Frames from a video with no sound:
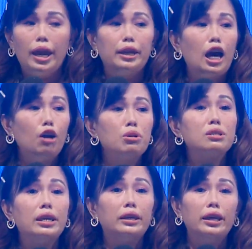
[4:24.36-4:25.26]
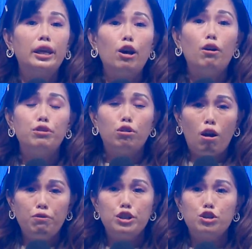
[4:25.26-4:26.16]
and I was taking care of the
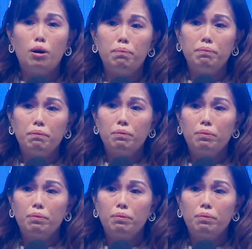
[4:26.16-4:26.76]
coffee shop.